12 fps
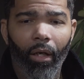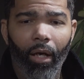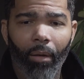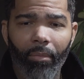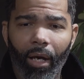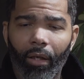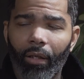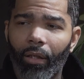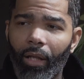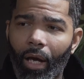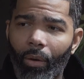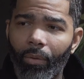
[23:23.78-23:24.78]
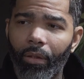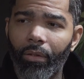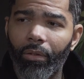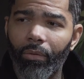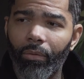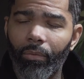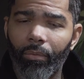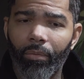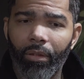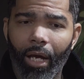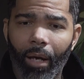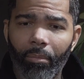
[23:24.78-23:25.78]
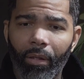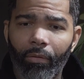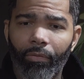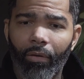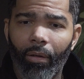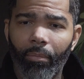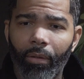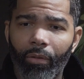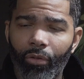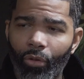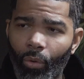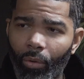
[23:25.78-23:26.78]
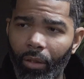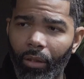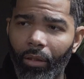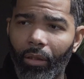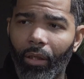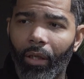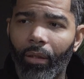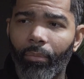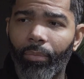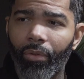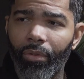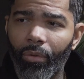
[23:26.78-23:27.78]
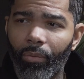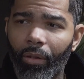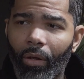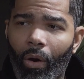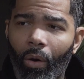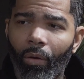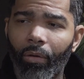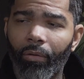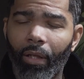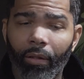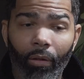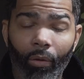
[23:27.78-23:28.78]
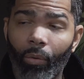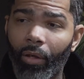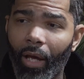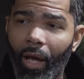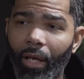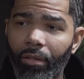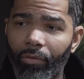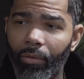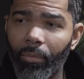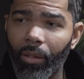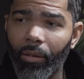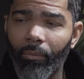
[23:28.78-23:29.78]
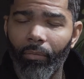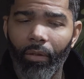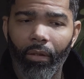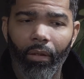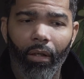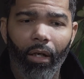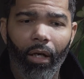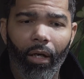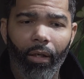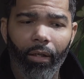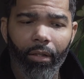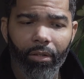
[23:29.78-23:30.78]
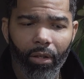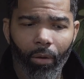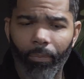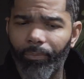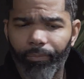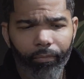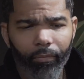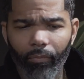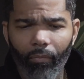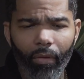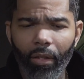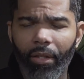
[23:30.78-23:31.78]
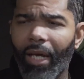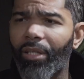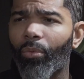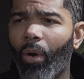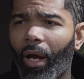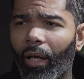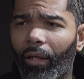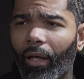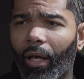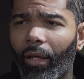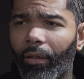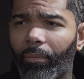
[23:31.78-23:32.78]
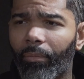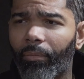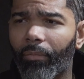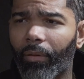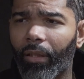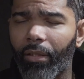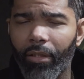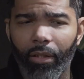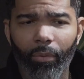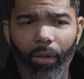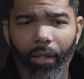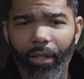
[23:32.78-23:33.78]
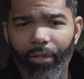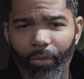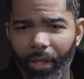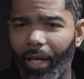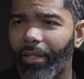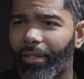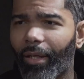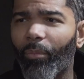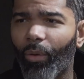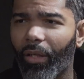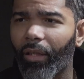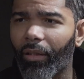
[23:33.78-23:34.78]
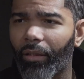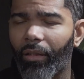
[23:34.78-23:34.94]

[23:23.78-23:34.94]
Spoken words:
I'm not going to allow it to stop me from enjoying and pursuing all that the Lord has for me. And so that's why I am continuing that. So yes, I'm running.